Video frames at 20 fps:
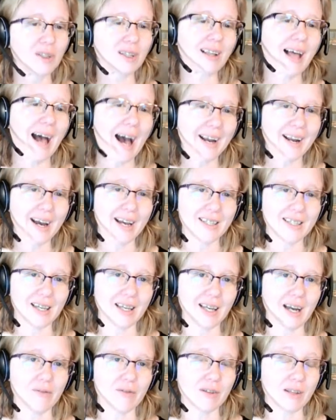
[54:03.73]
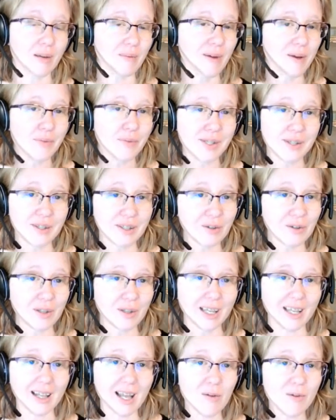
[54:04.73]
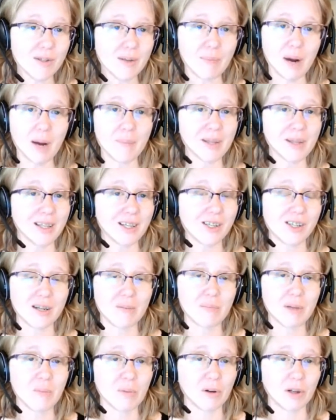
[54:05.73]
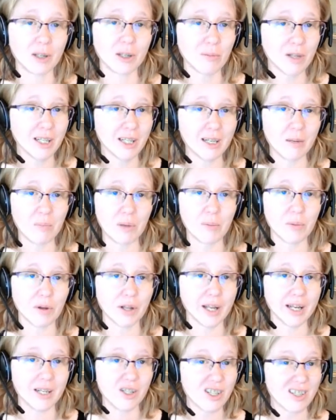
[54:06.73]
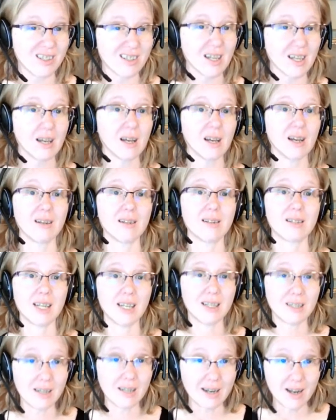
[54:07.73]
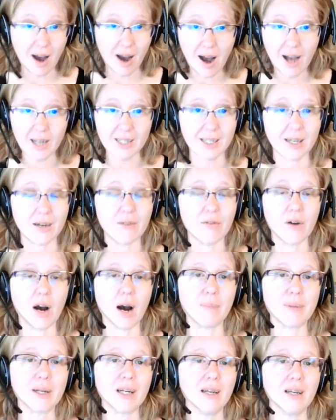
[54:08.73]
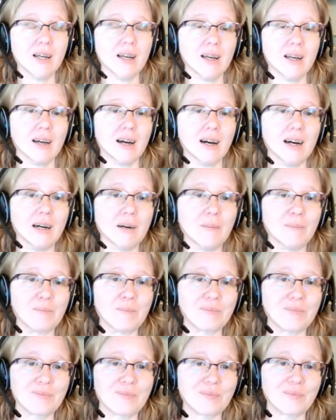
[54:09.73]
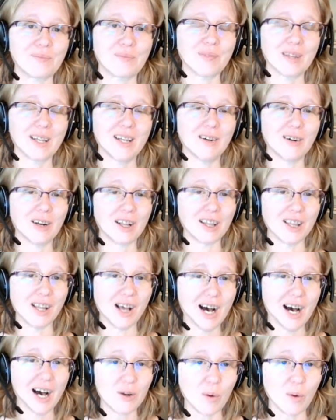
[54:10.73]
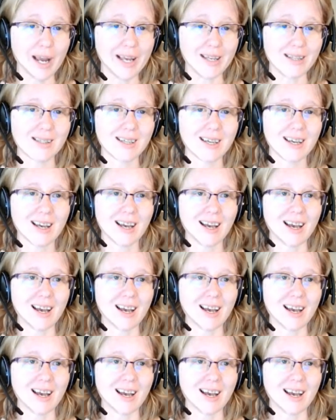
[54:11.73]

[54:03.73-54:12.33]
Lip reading: Glad I take after them. Absolutely. That was a population of people, community people that just did not give up, you know, in a lot of ways.